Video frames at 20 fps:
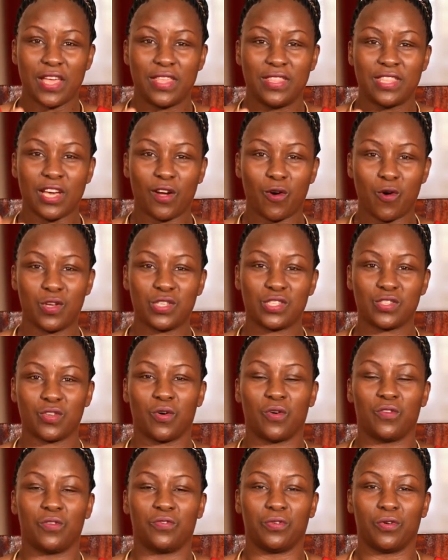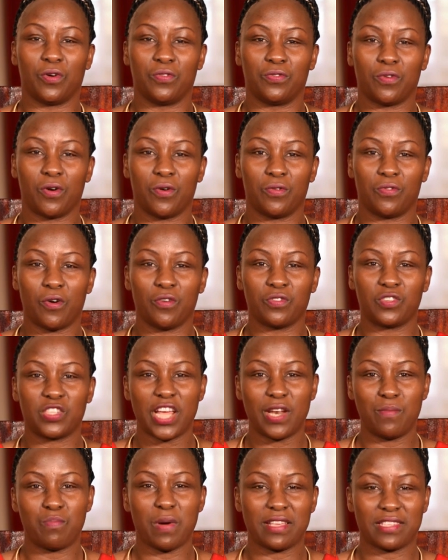the cost of
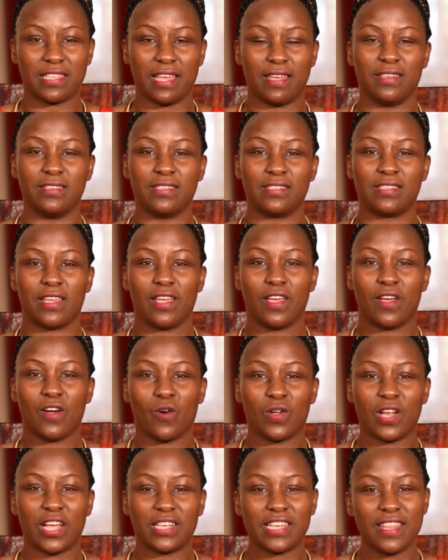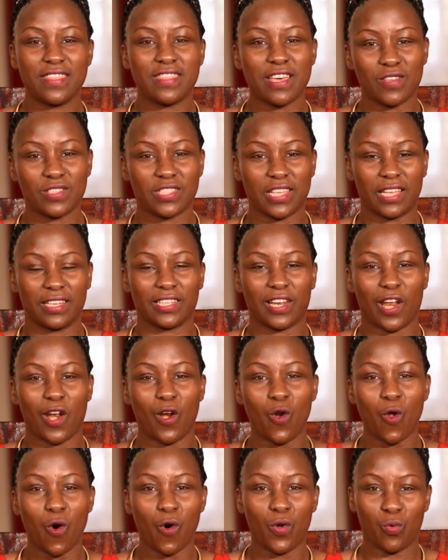10% on a 10,000
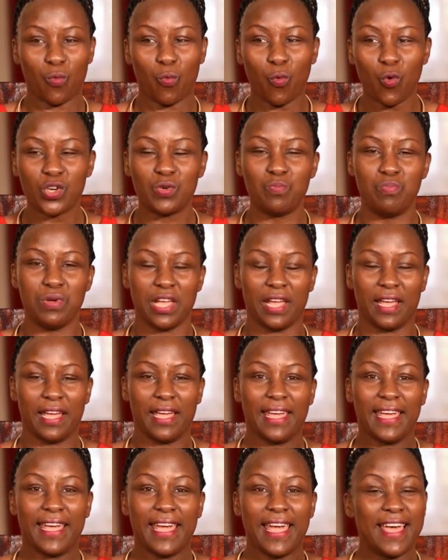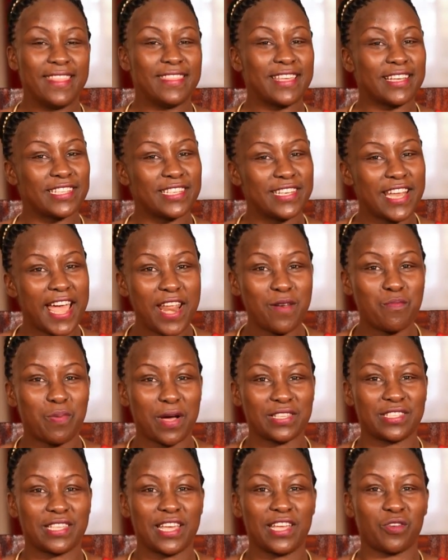loan would be. And that
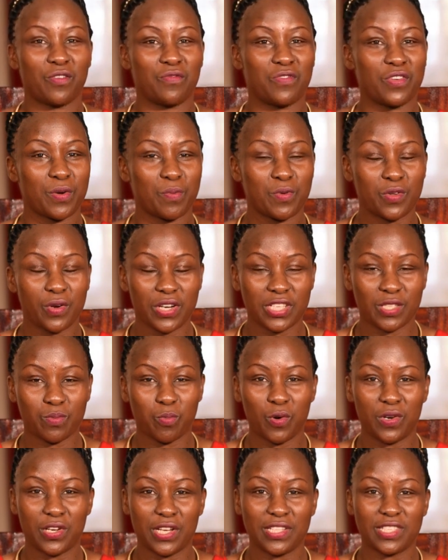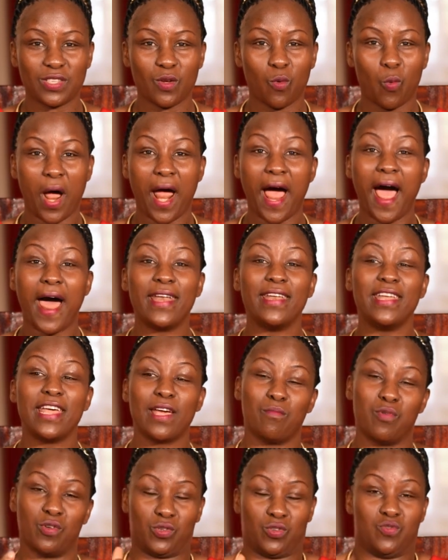9% of the respondents were
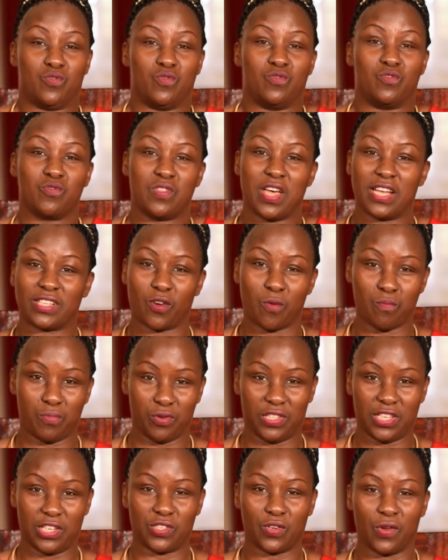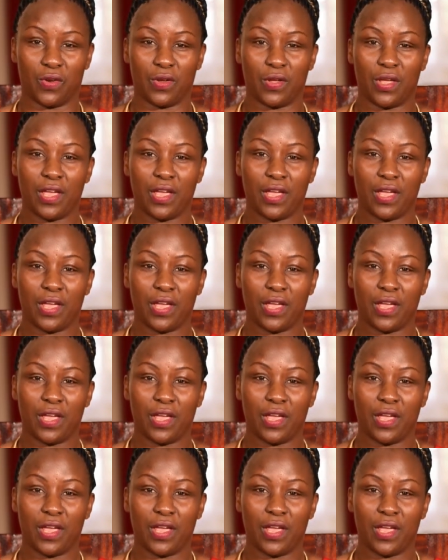unable to do that computation.